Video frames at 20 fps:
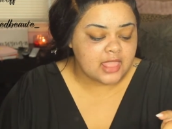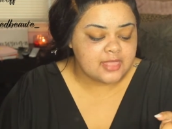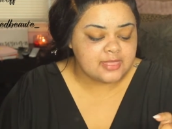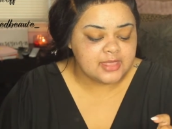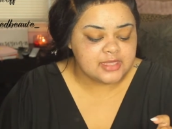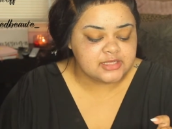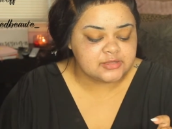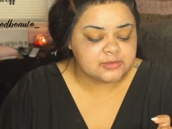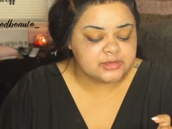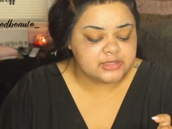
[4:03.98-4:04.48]

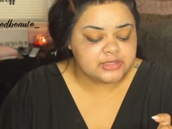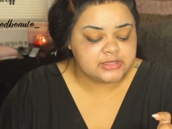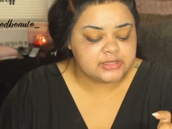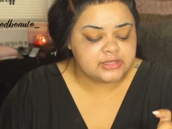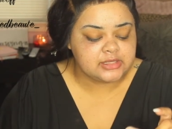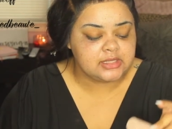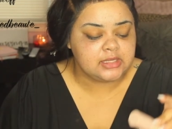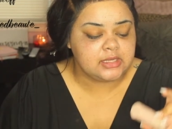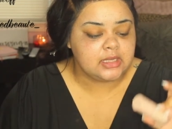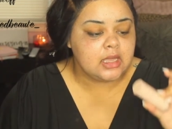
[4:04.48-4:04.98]
This one is
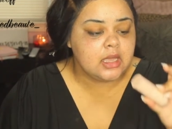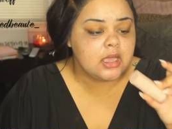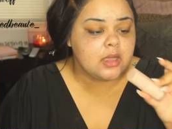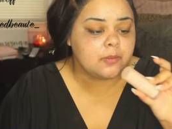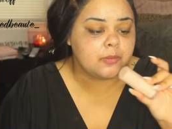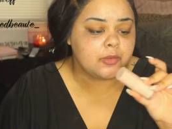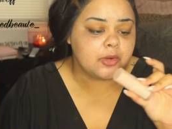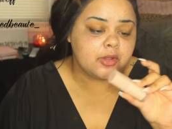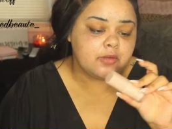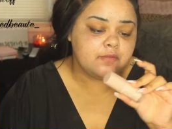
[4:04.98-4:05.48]
the
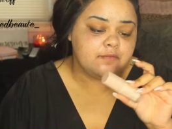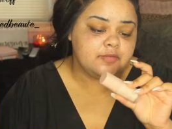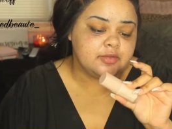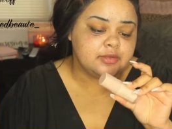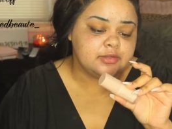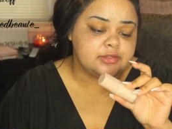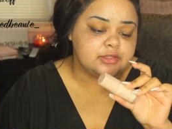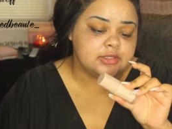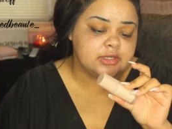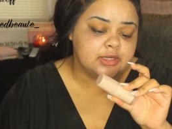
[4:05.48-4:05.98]
Pearl
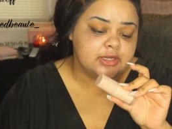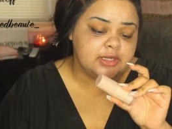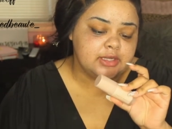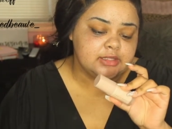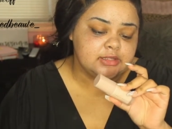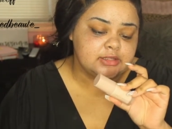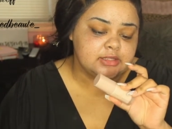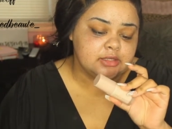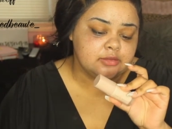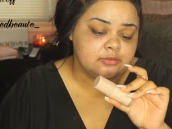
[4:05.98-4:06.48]
Filter
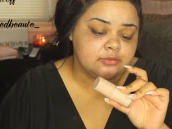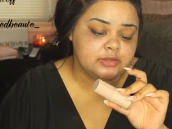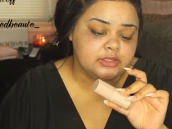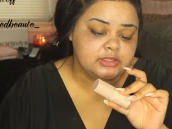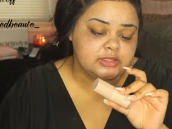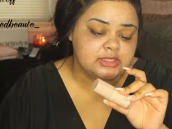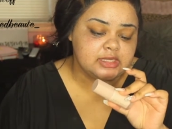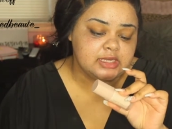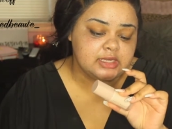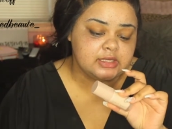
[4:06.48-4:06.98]
Instant
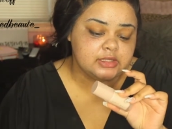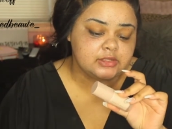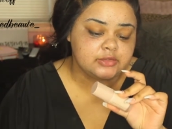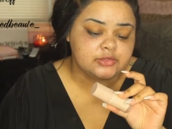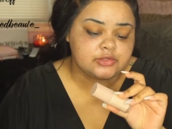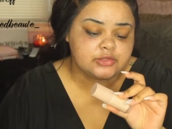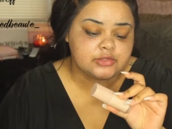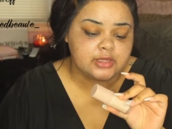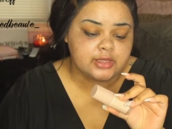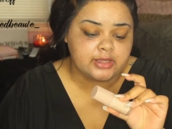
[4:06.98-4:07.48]

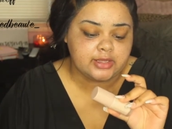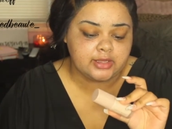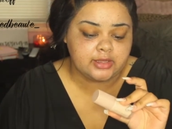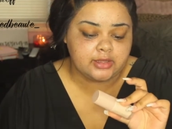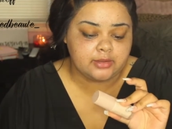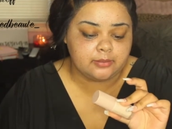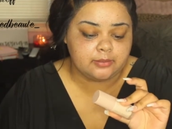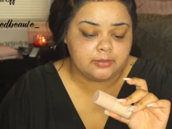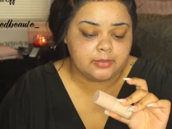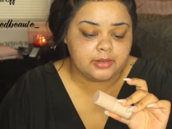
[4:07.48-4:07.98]
Retouch
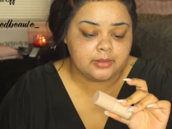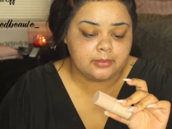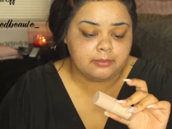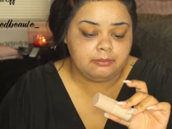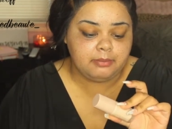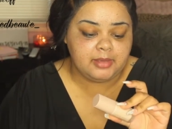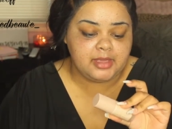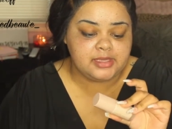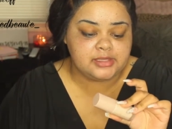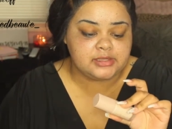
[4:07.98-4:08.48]

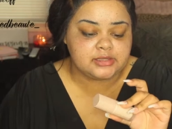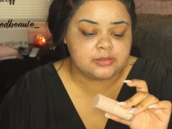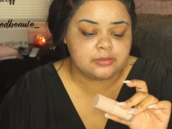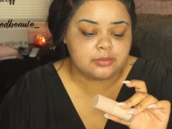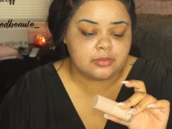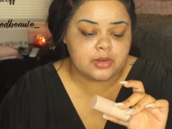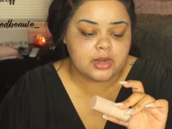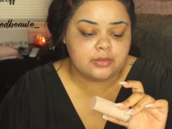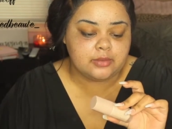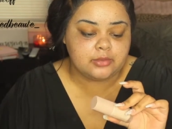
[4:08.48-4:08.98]
Base
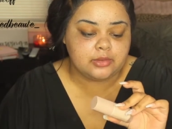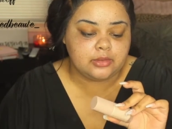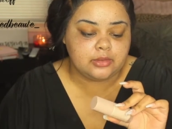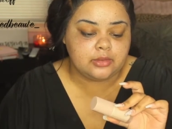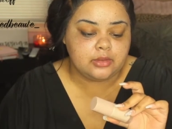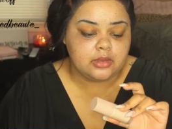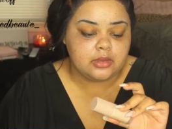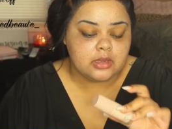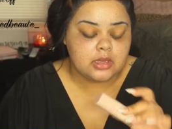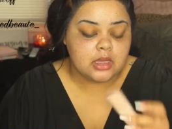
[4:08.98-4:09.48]

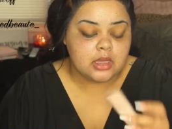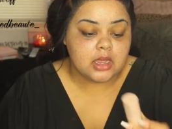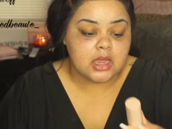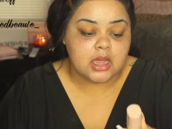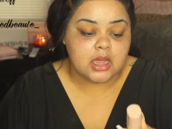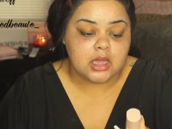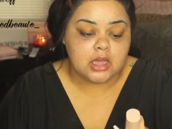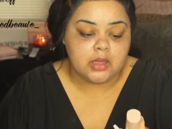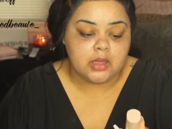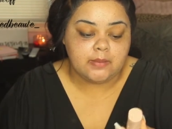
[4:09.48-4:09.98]
Primer.
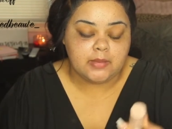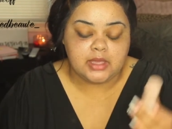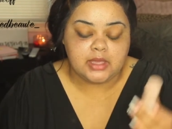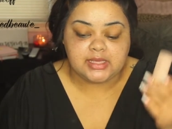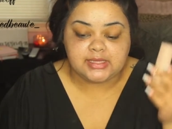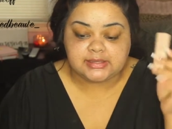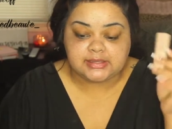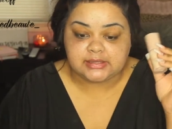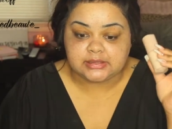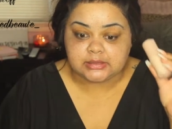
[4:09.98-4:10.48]

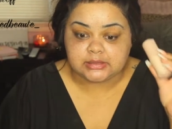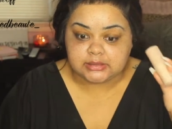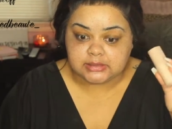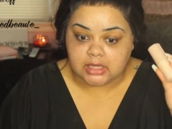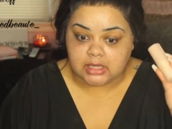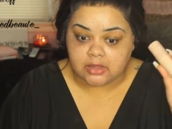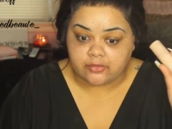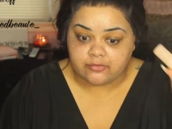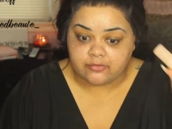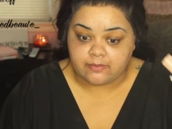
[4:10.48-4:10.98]
It's in
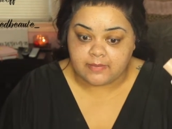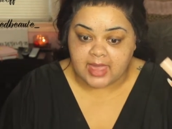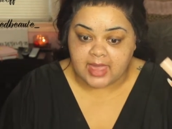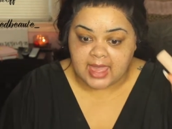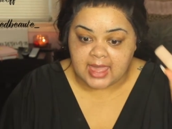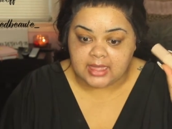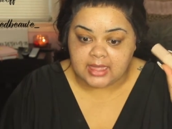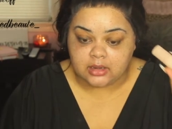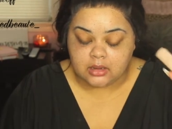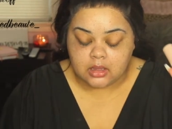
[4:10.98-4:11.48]
soft
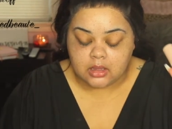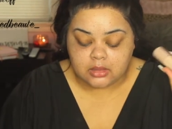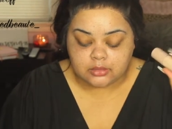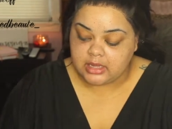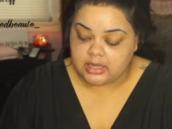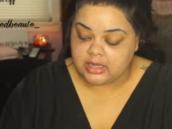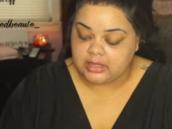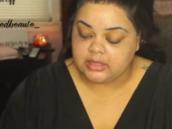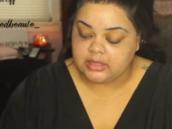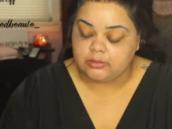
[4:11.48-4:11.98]
matte.
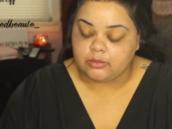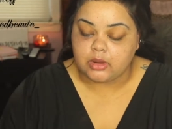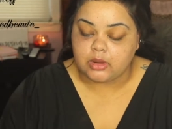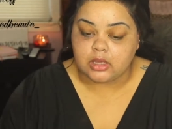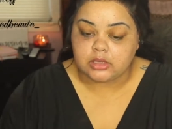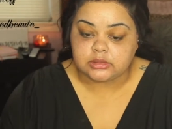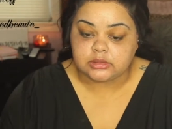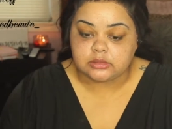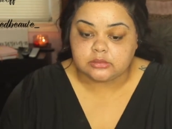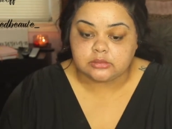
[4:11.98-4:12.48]
And then we're
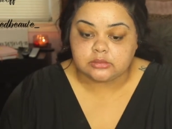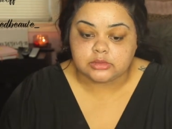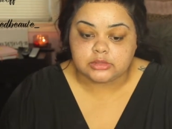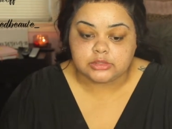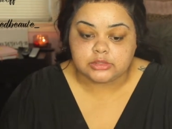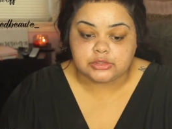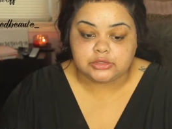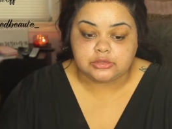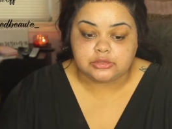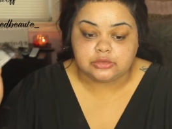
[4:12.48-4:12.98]
also
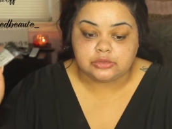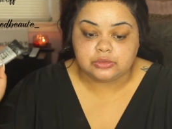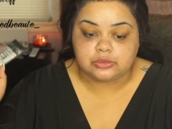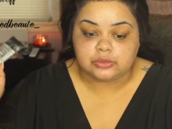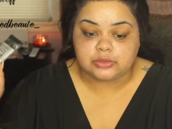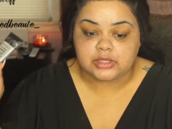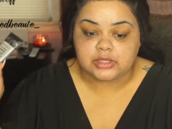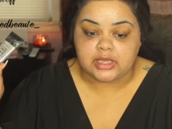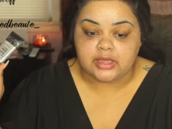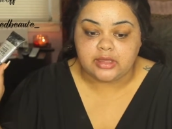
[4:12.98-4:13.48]
going to
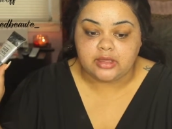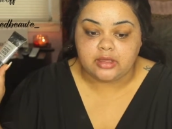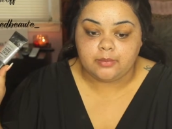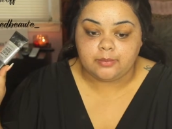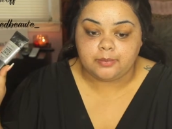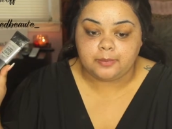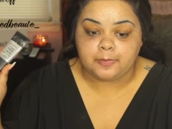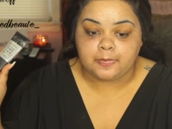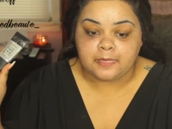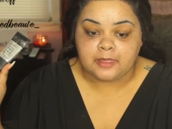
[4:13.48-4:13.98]
use
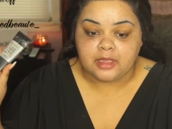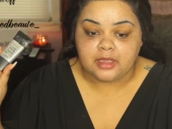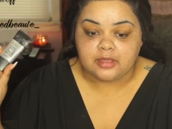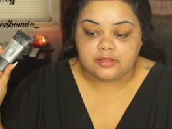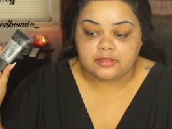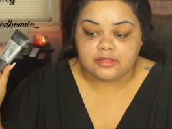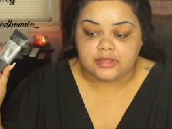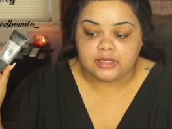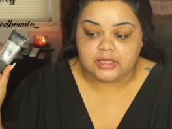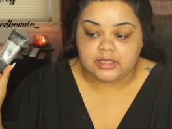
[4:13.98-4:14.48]

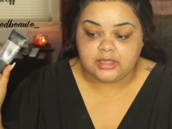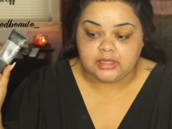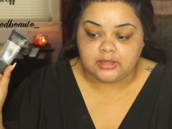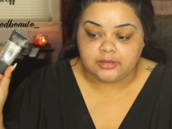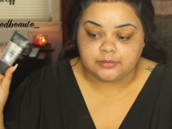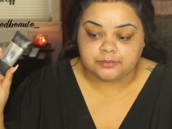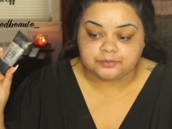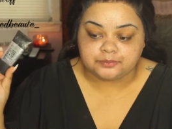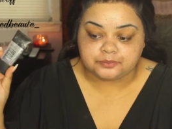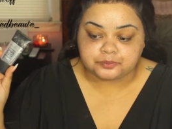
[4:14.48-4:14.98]

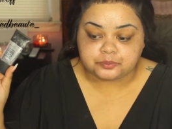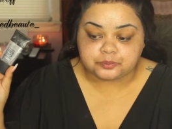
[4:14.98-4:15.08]
the